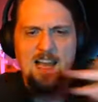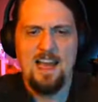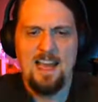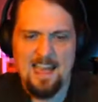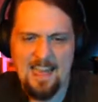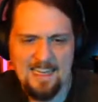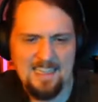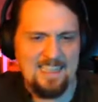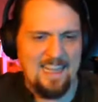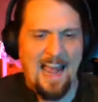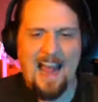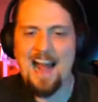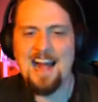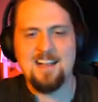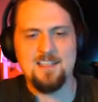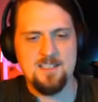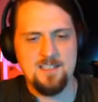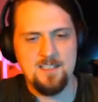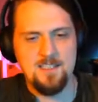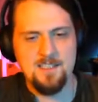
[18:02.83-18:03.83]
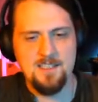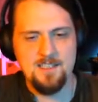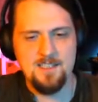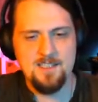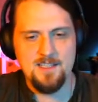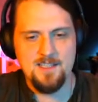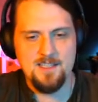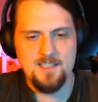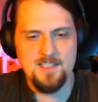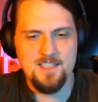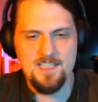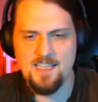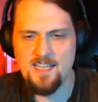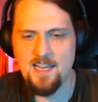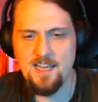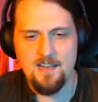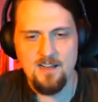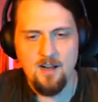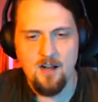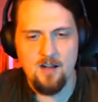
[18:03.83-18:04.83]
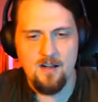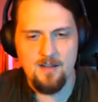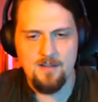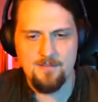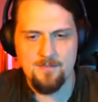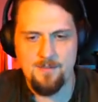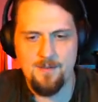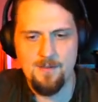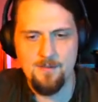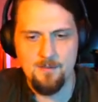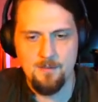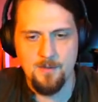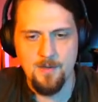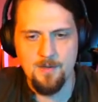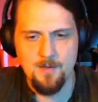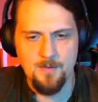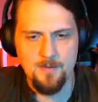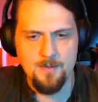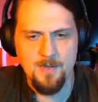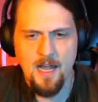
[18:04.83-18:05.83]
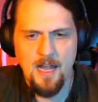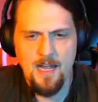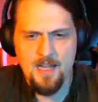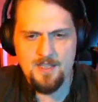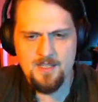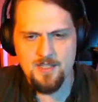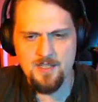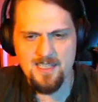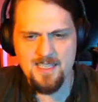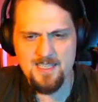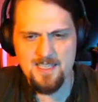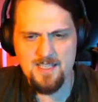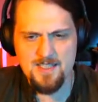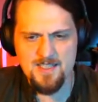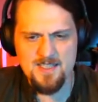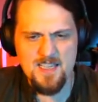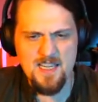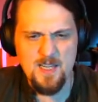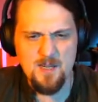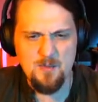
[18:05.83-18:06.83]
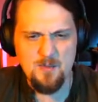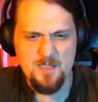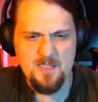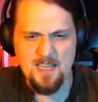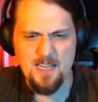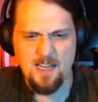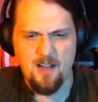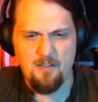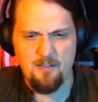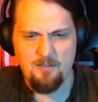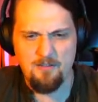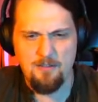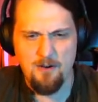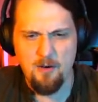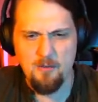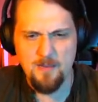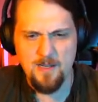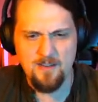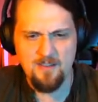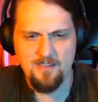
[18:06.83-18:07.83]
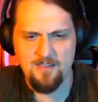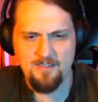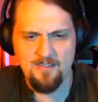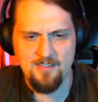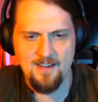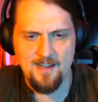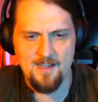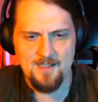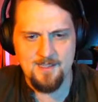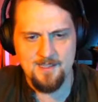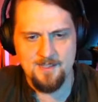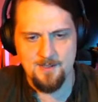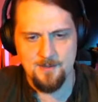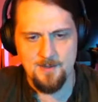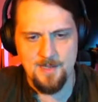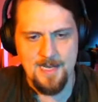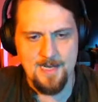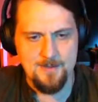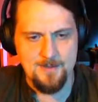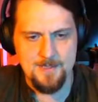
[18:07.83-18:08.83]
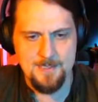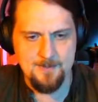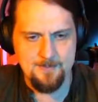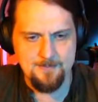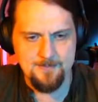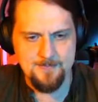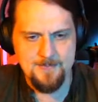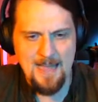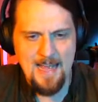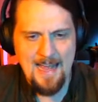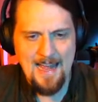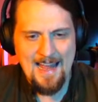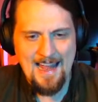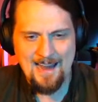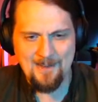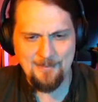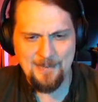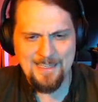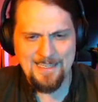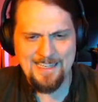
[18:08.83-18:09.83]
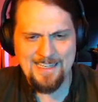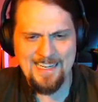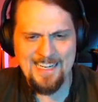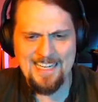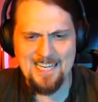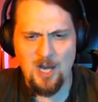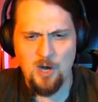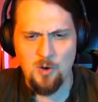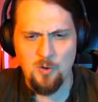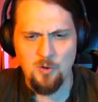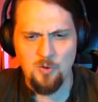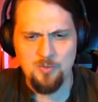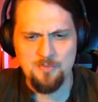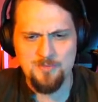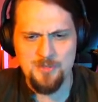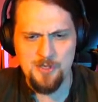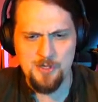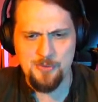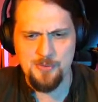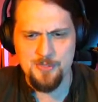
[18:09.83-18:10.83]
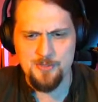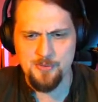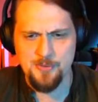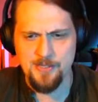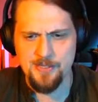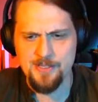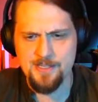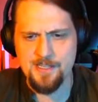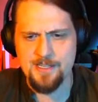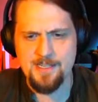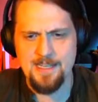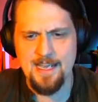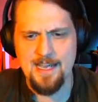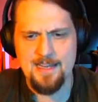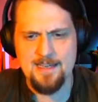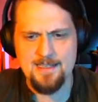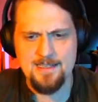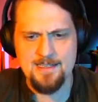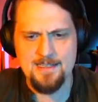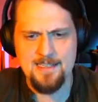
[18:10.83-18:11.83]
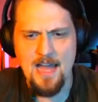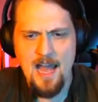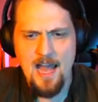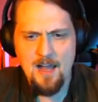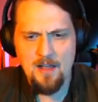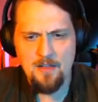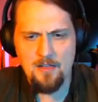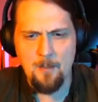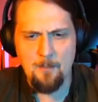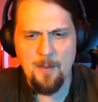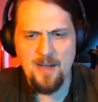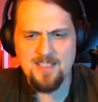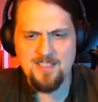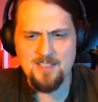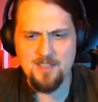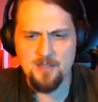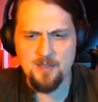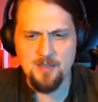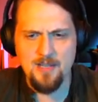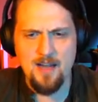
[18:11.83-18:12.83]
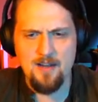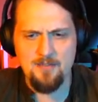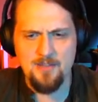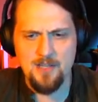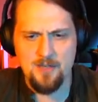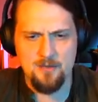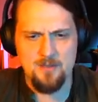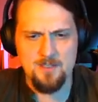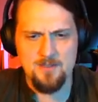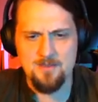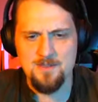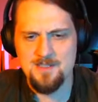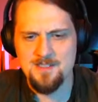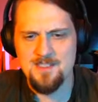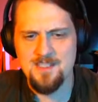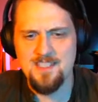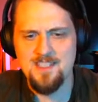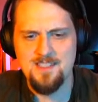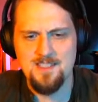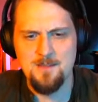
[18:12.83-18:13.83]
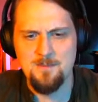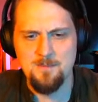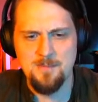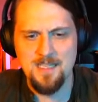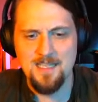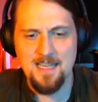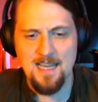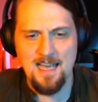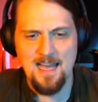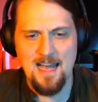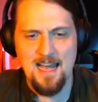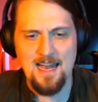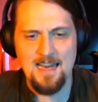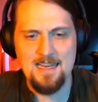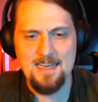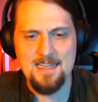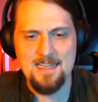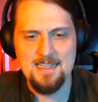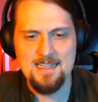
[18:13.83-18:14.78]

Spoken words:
and cast it into the sea, and off he rode, so that the sea was like a foaming fosse around him. And when he got home to his work again, the bustle of the Christmas season began.